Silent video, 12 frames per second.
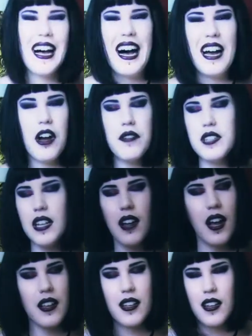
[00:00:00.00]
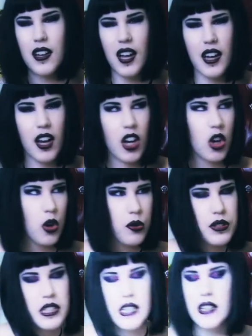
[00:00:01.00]
I, have done other kind of
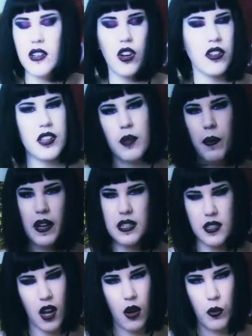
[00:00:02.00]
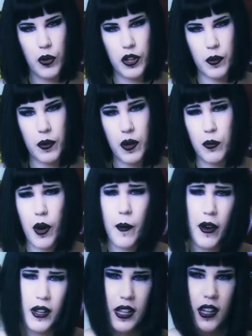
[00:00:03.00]
occulty, gothy based artwork, but
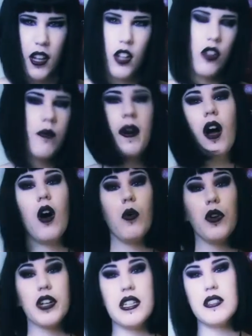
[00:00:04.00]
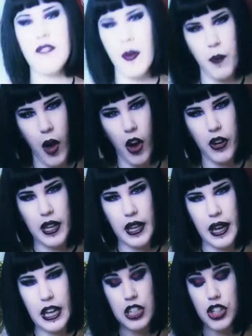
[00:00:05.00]
primarily a lot of my artwork is vampiric
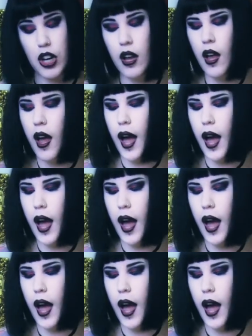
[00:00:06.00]
in nature.